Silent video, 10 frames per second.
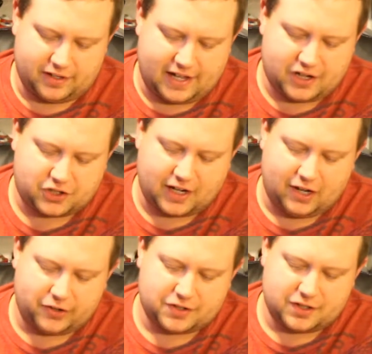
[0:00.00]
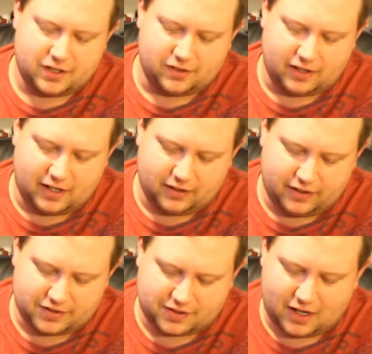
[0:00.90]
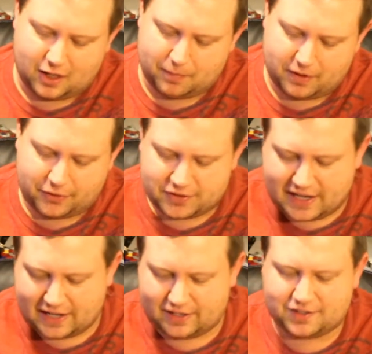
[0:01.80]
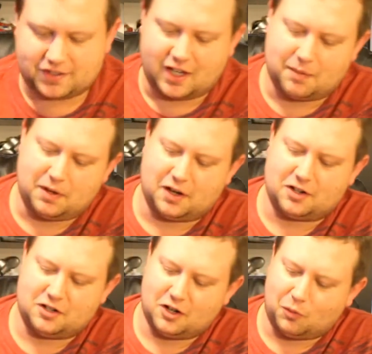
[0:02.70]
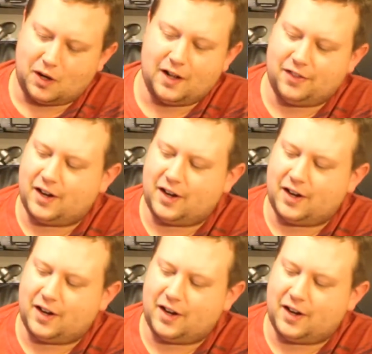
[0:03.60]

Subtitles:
Dash Galaxy in the Alien Asylum, another Data East game, and you know what?